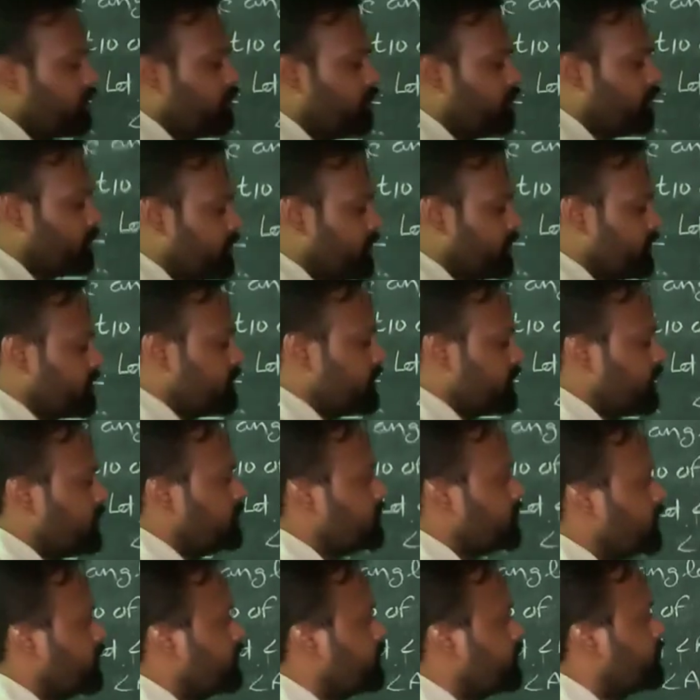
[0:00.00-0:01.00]
down all these
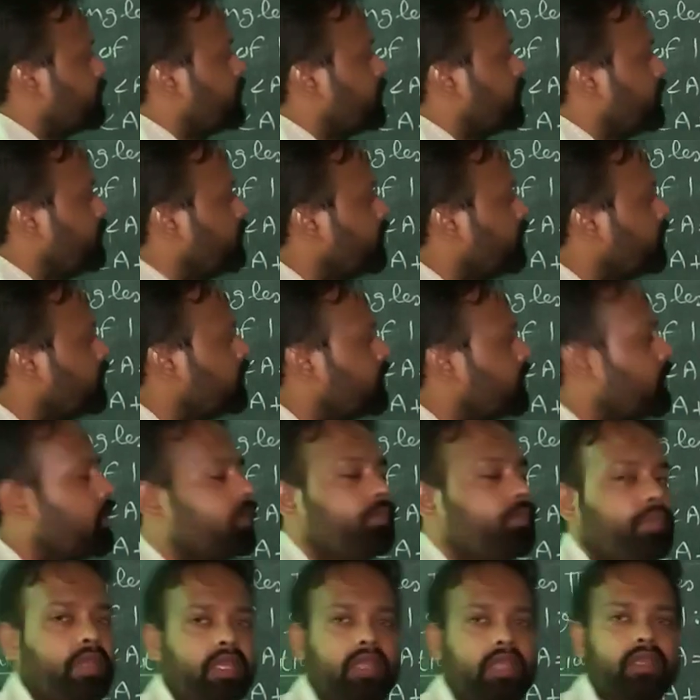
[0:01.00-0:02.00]
things also on your
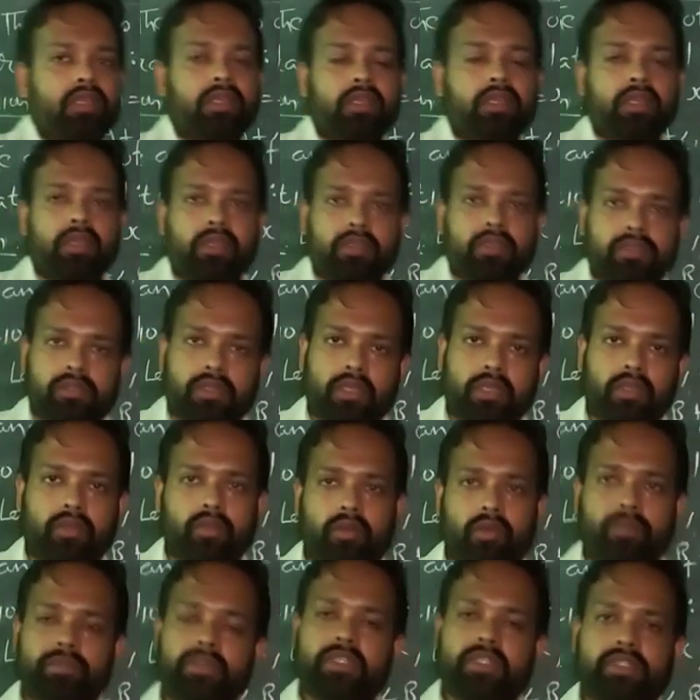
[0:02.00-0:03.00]
copy. So I
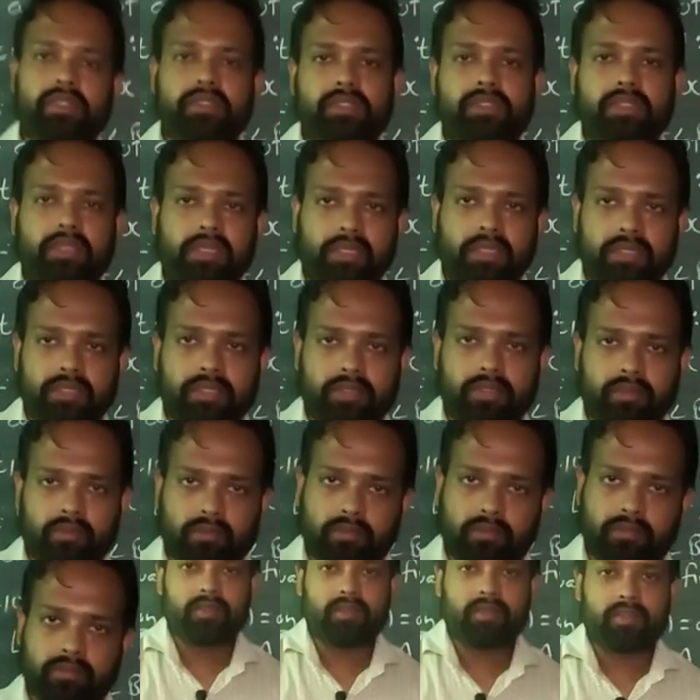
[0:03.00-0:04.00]
hope this is clear to
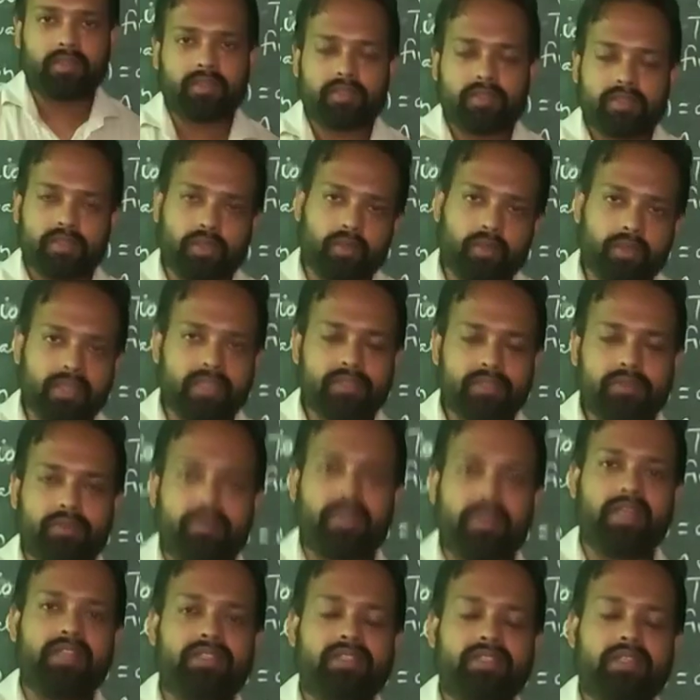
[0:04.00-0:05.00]
you. So okay
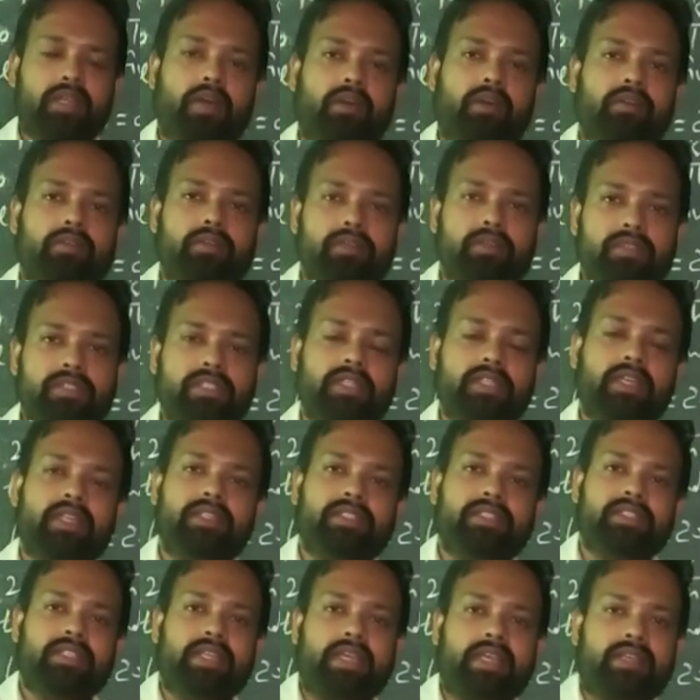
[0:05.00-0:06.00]
students, now see
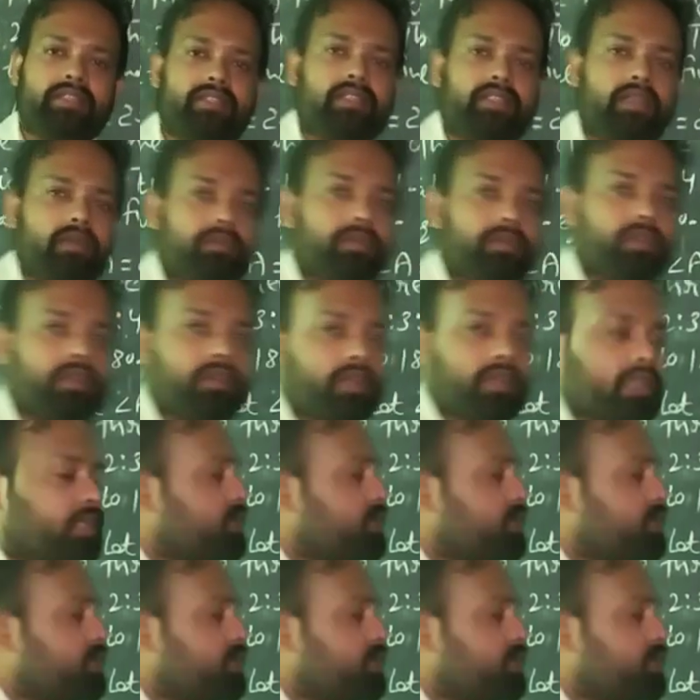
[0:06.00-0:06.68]
its next sum. You